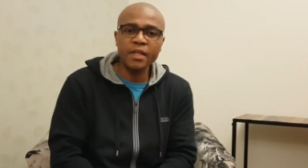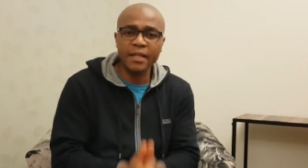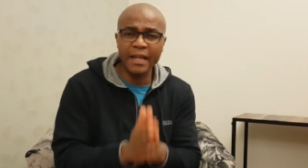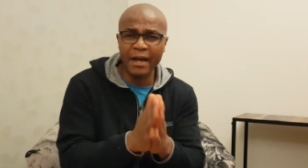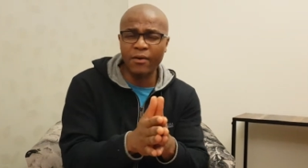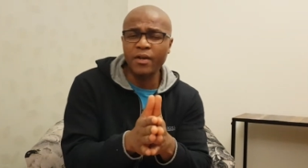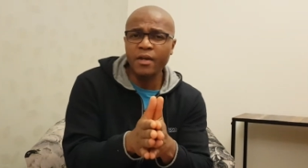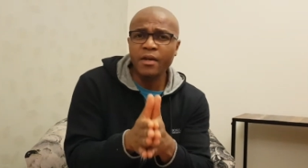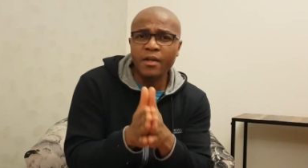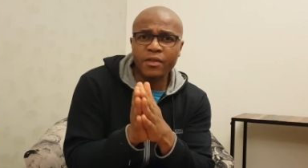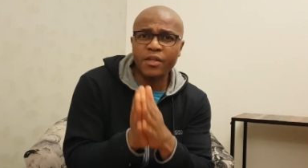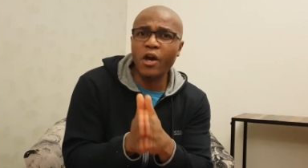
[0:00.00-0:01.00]
Now,
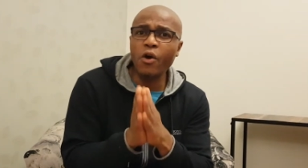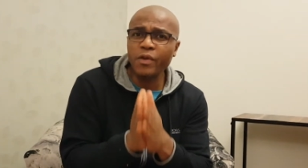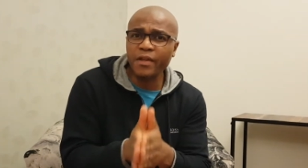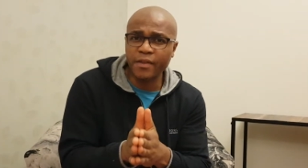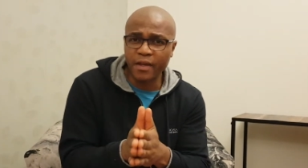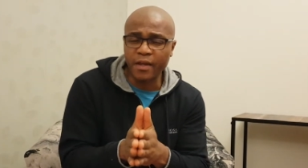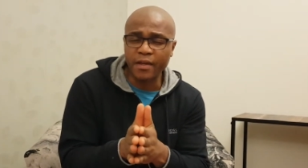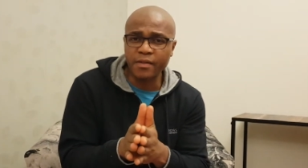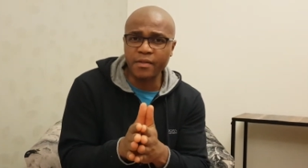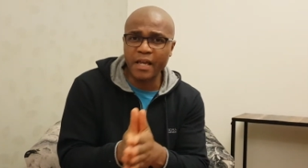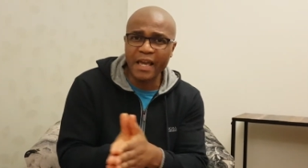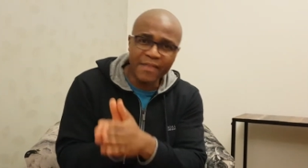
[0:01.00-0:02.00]
the only thing
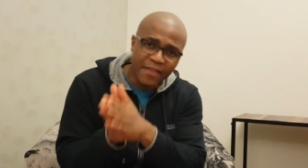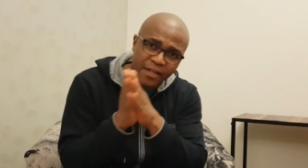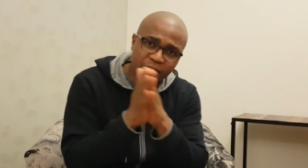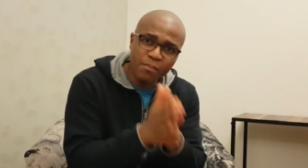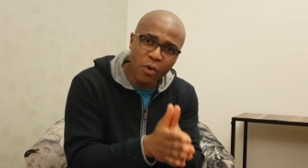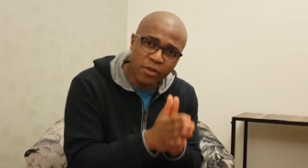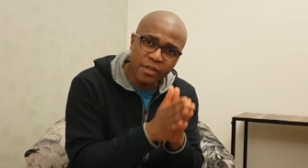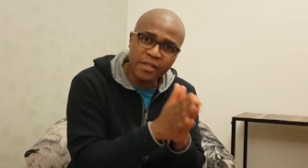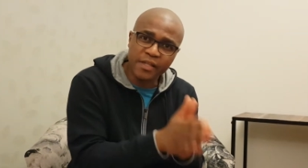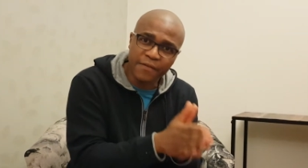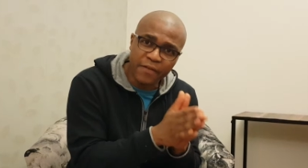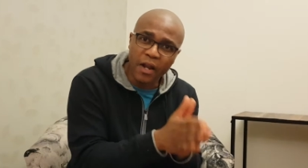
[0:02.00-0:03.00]
is, in this modern
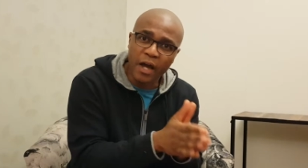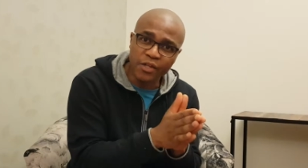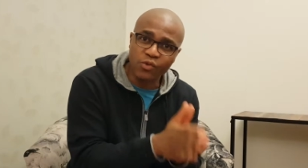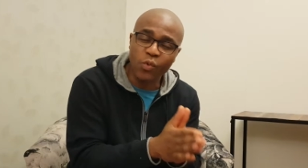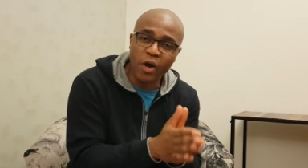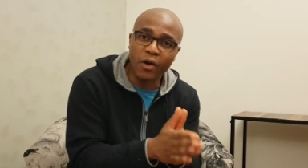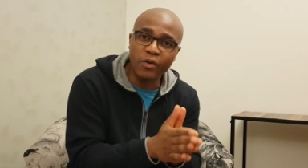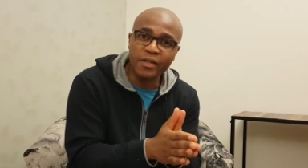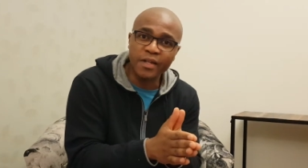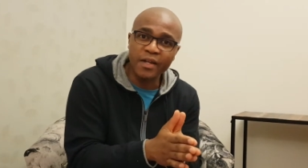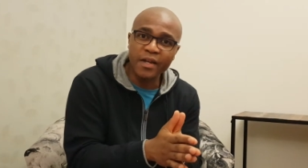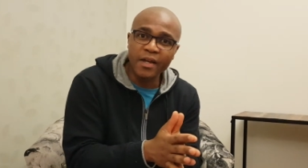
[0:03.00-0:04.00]
civilized world,
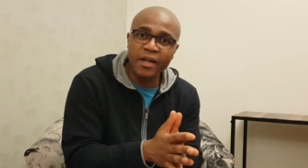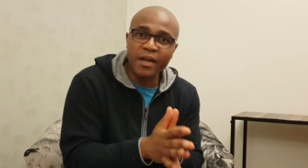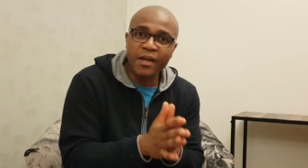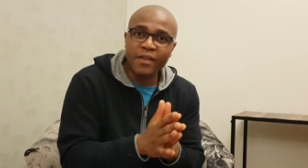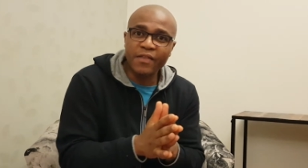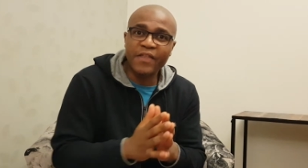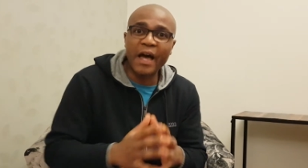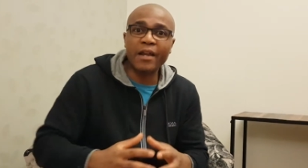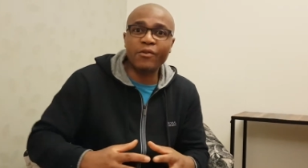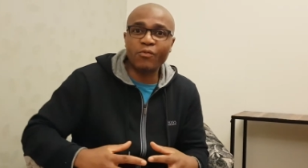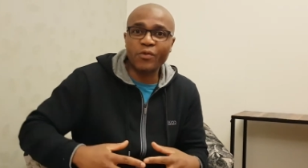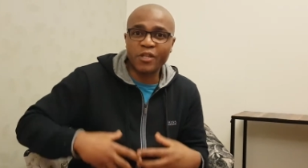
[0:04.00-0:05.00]

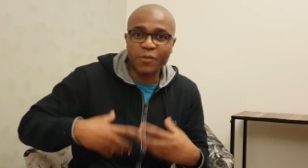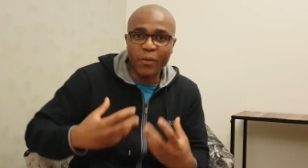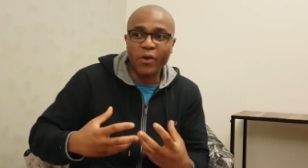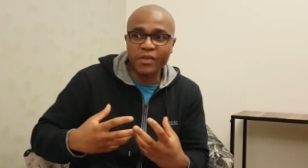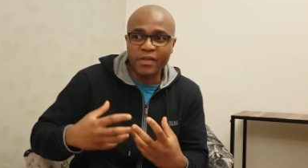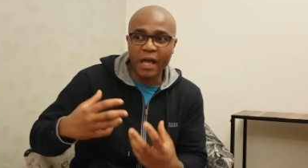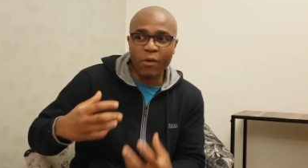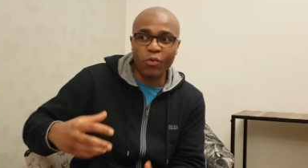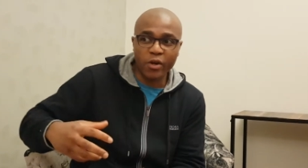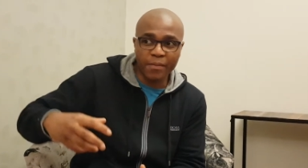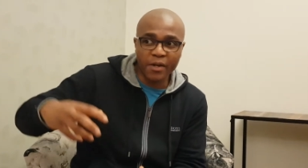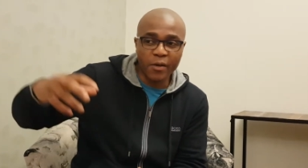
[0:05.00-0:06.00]
that response that would
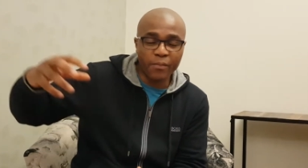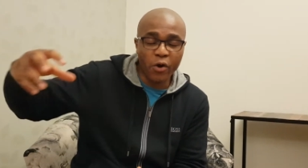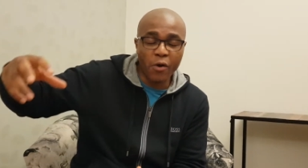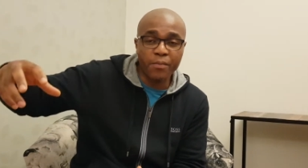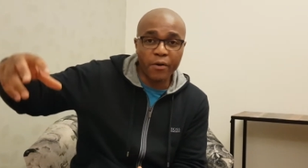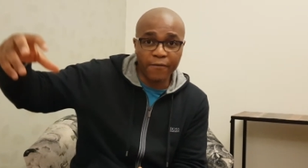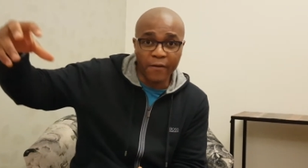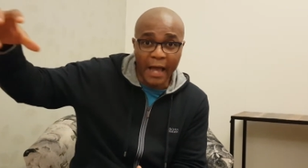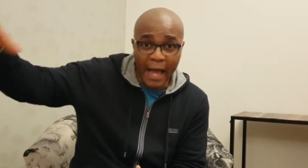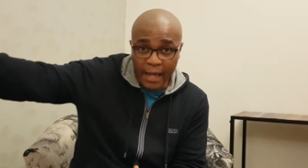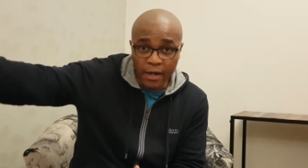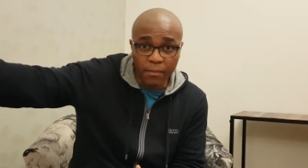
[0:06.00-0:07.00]
have been appropriate for
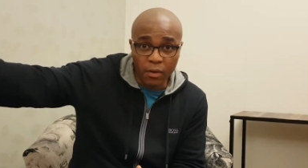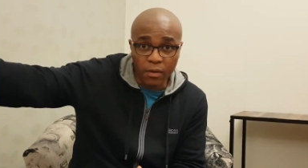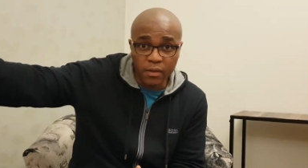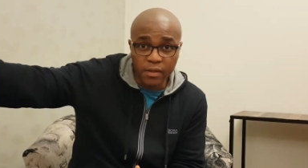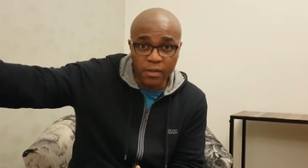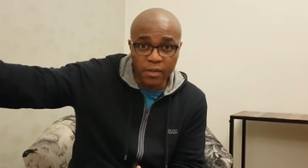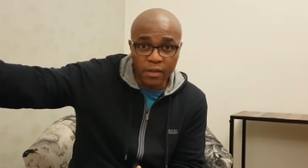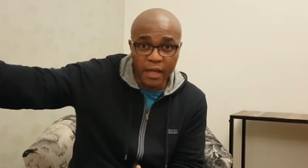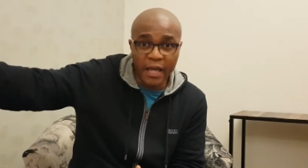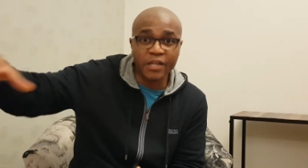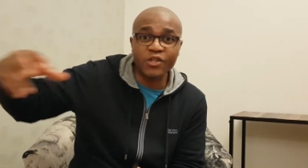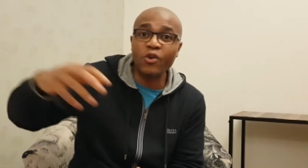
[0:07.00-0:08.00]
animals
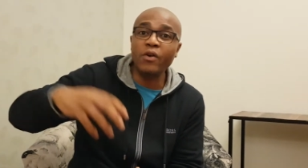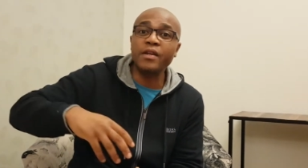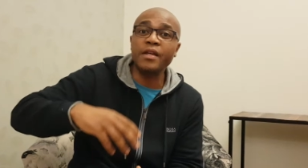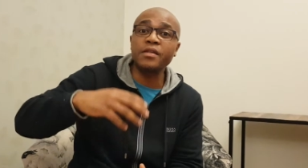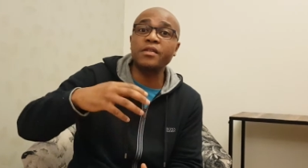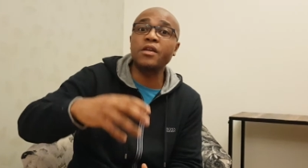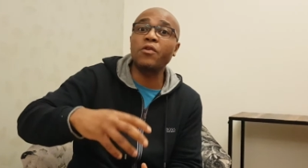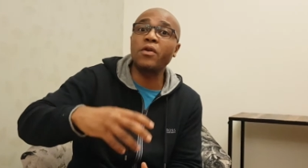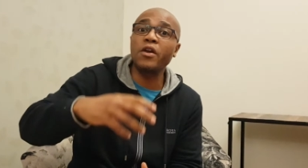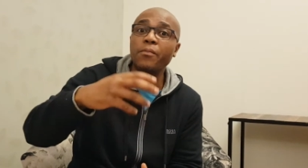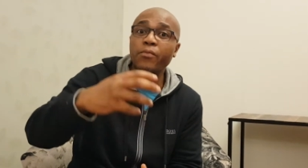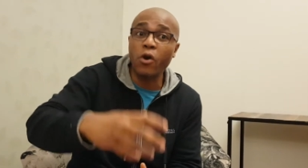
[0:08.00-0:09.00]
is not necessarily
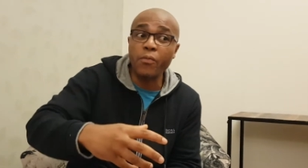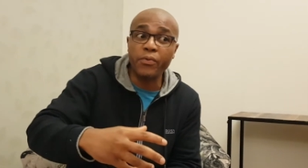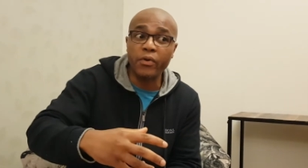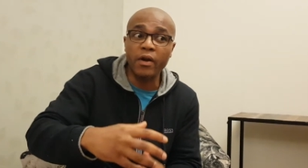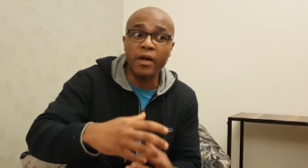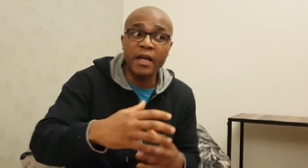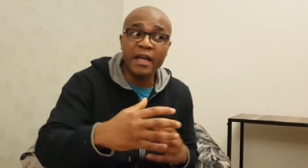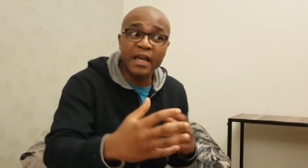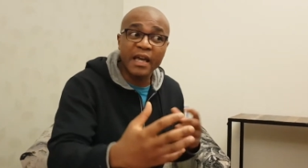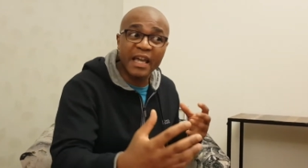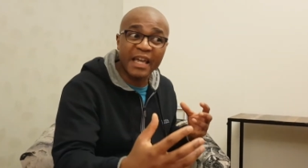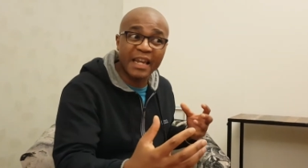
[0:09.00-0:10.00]
appropriate
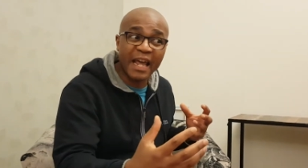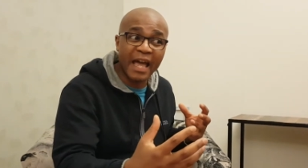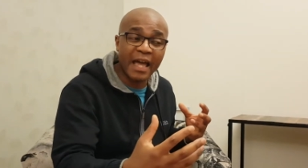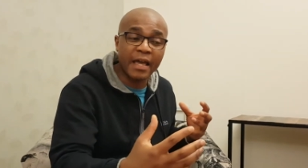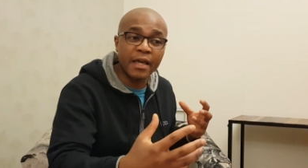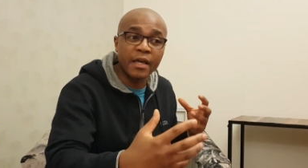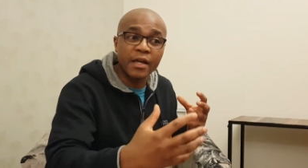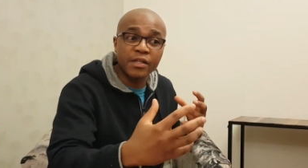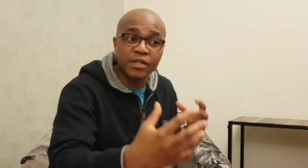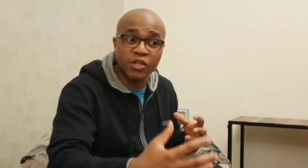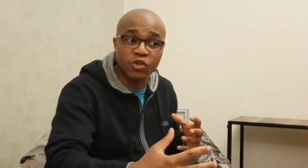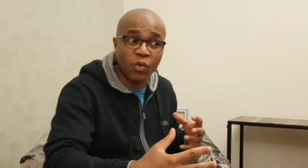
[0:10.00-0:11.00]
in a
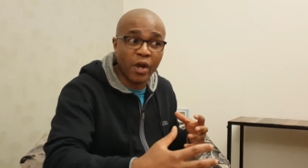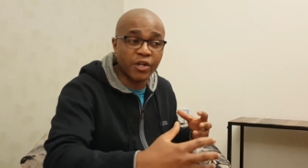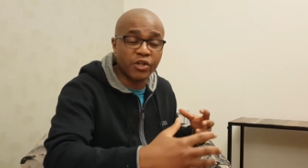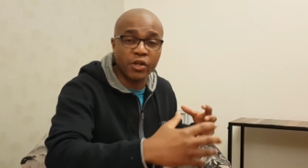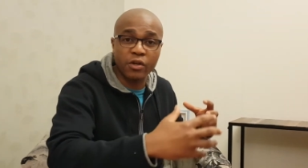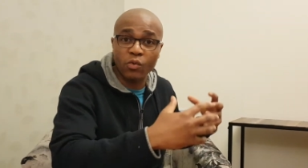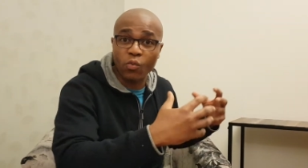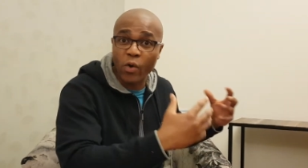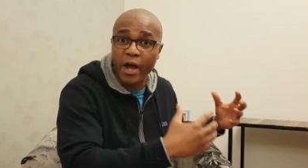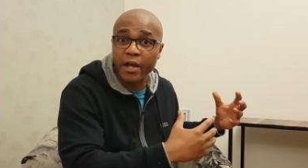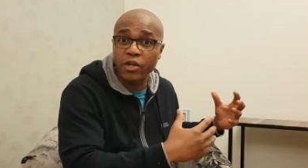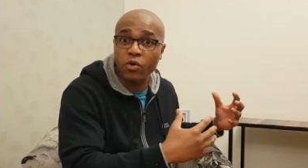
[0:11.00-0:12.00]
situation
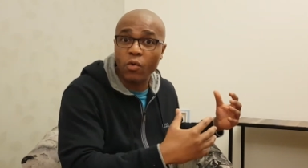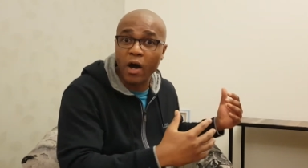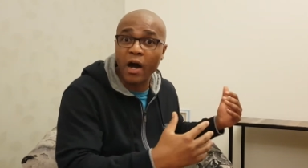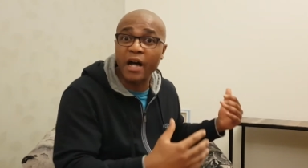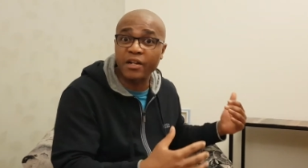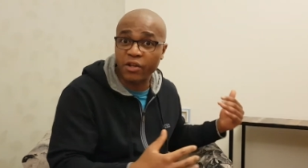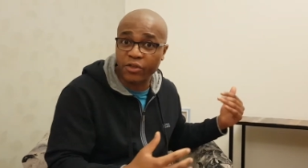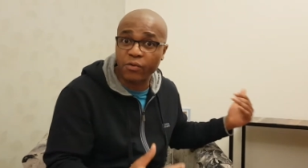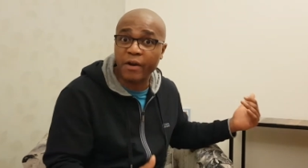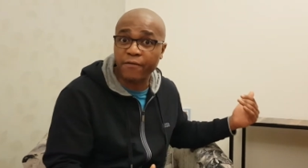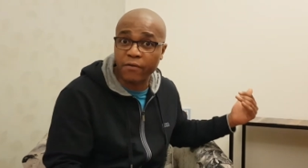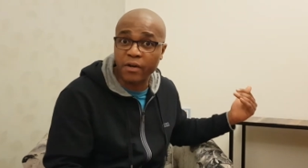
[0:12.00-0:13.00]
where you are under
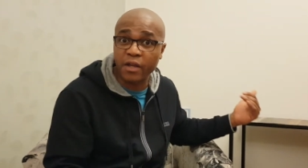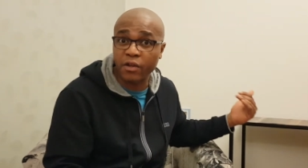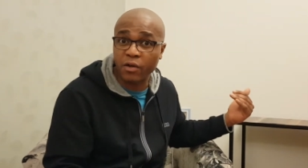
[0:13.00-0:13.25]
threat from